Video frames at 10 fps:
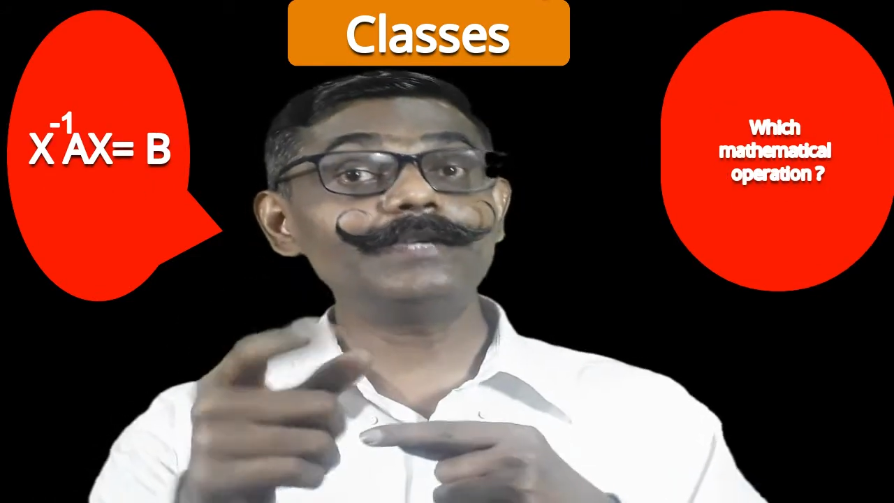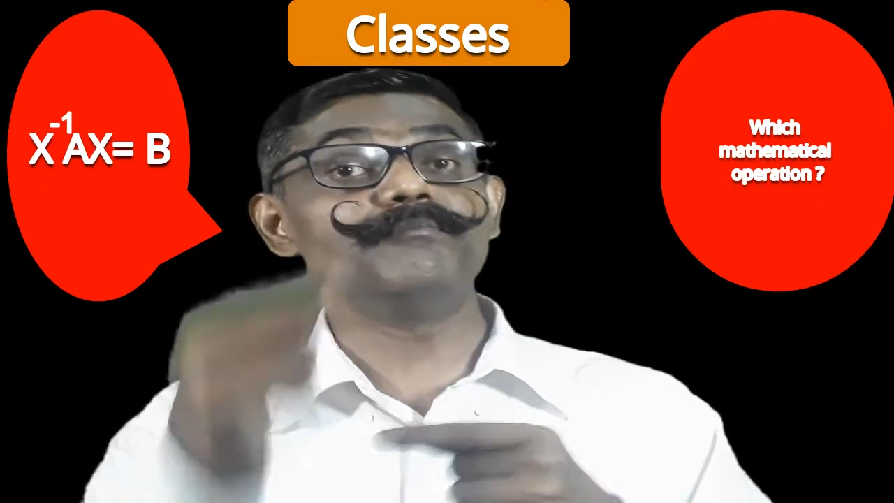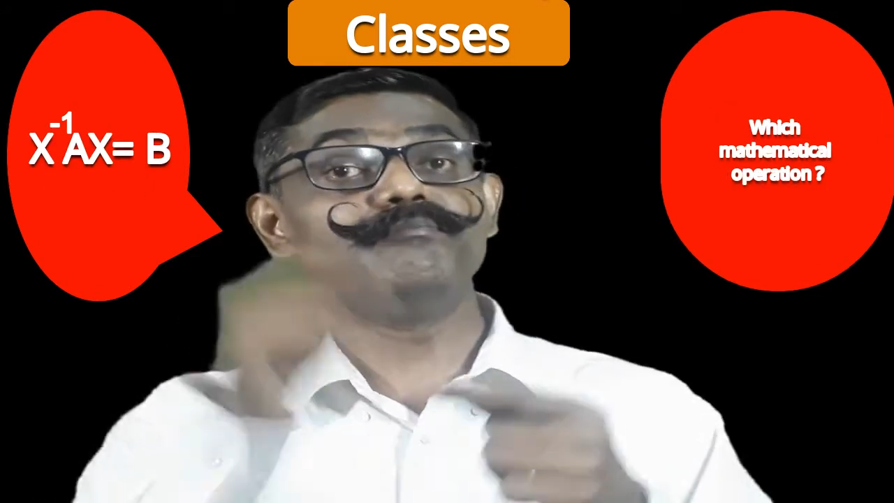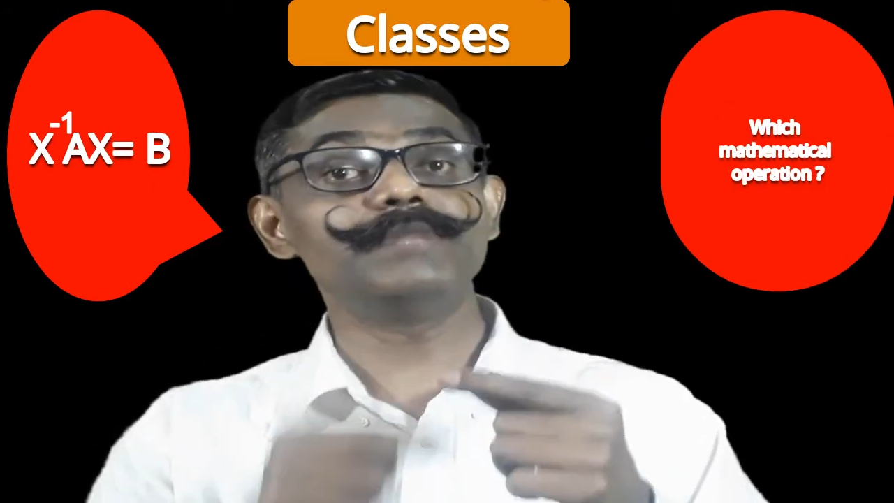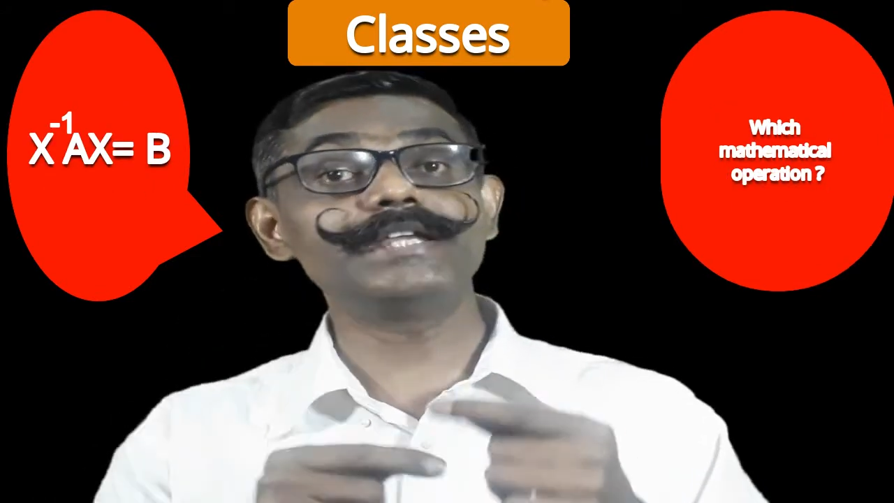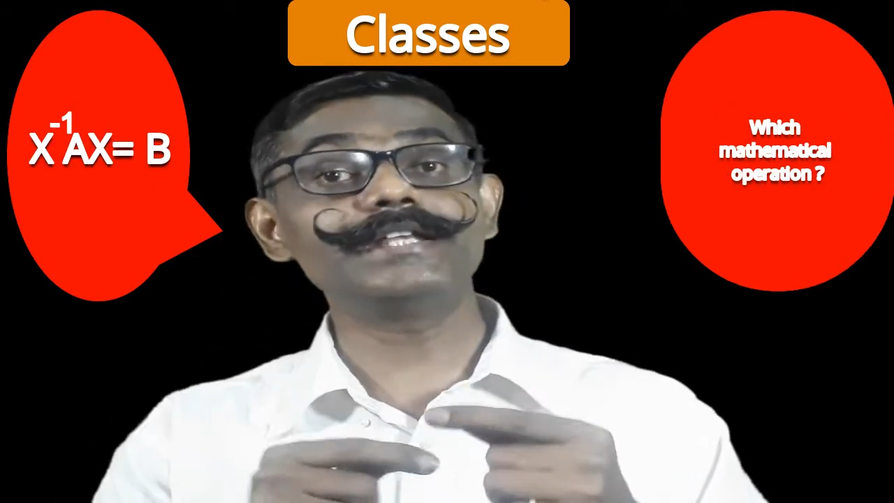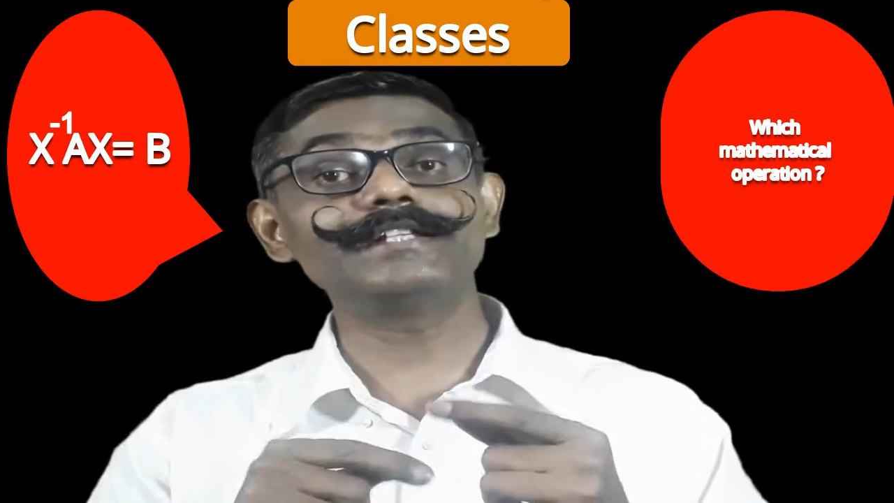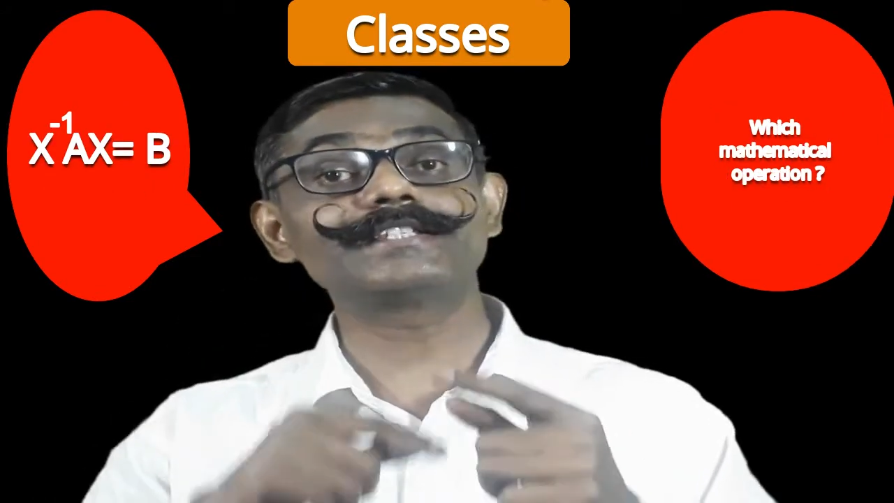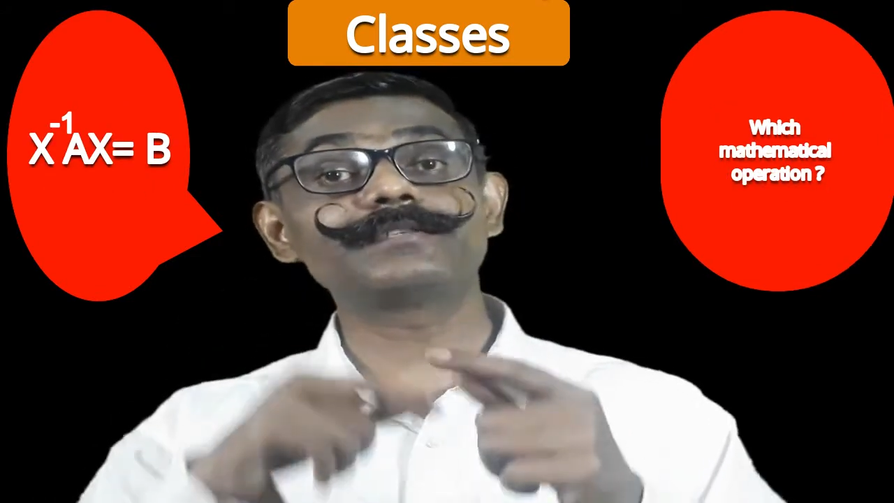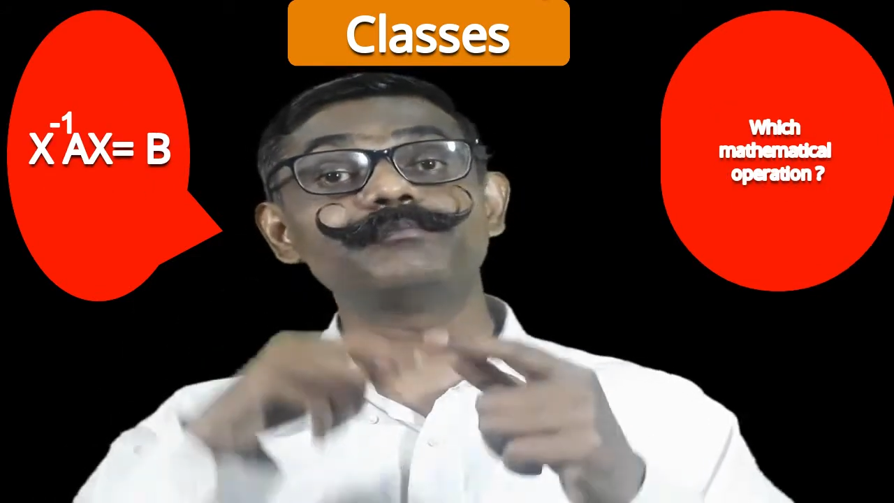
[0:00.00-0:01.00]

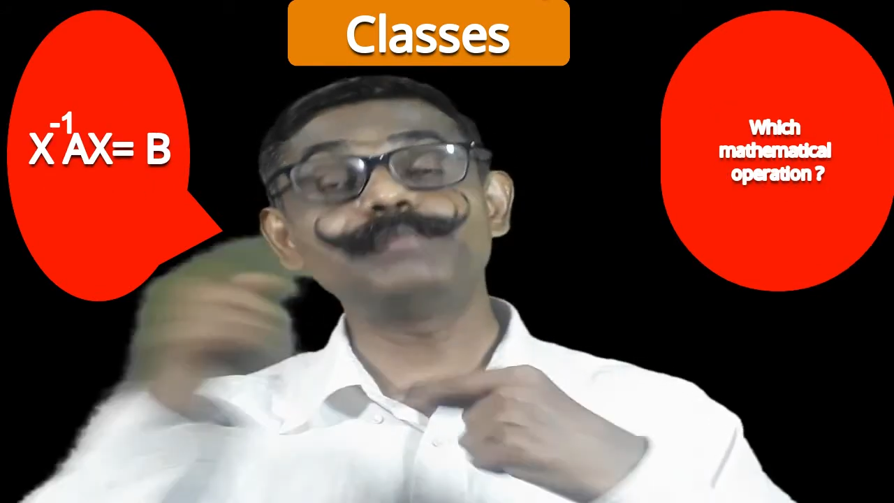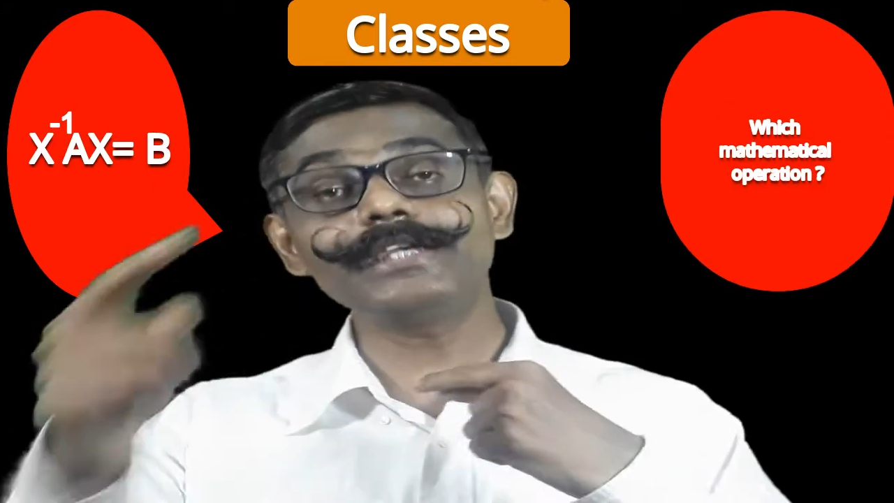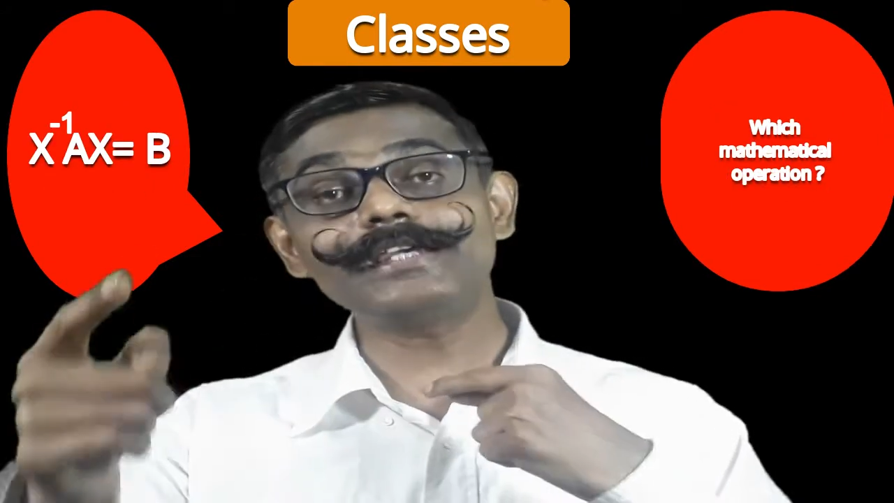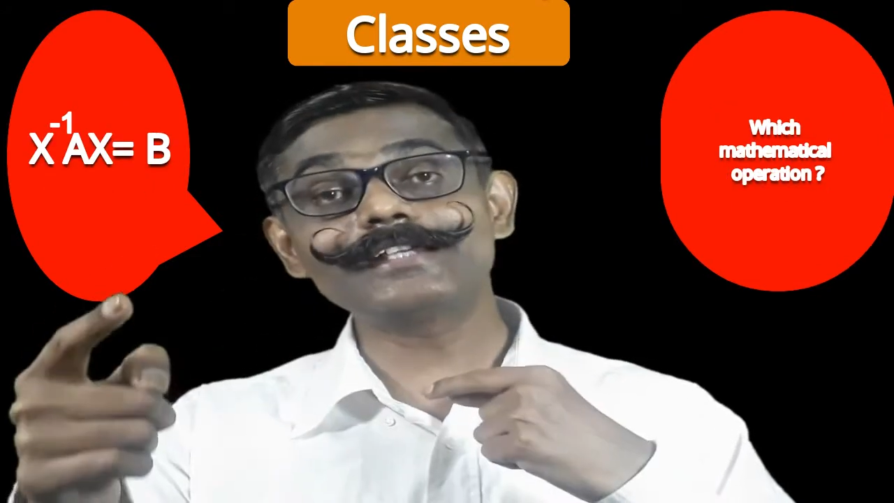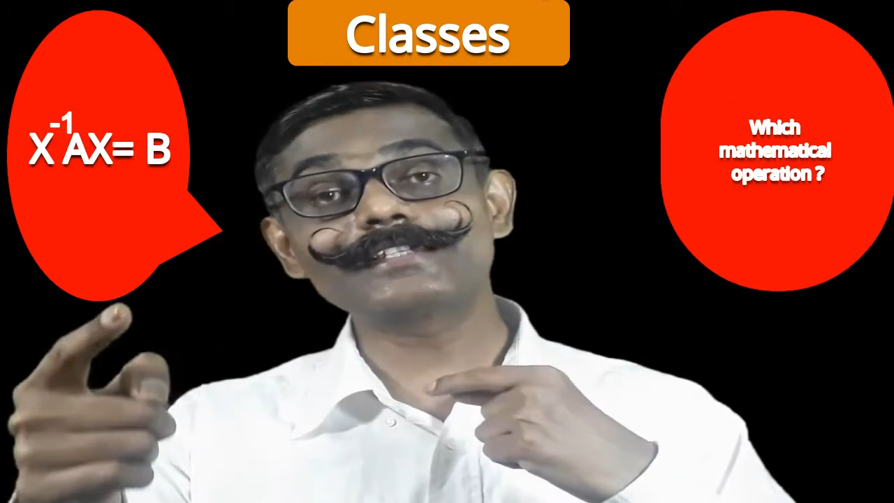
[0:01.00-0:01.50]
means b